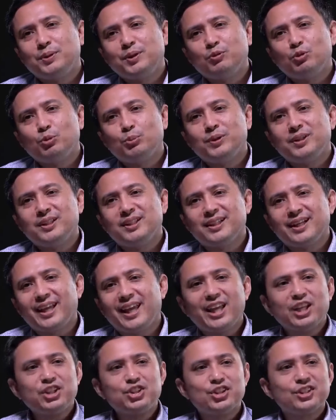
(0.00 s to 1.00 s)
will be the
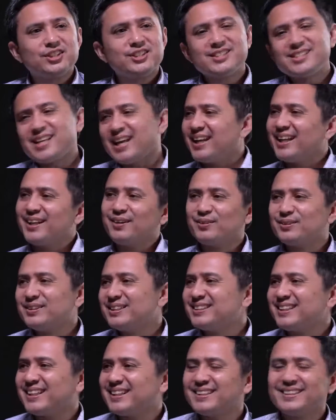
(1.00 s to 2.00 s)
agent selling all
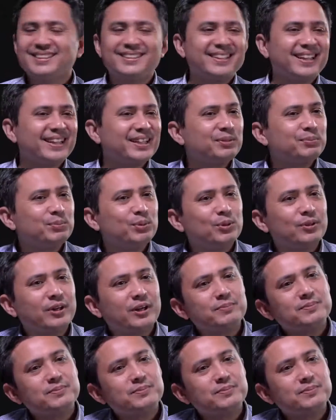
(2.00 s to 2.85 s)
these other programs.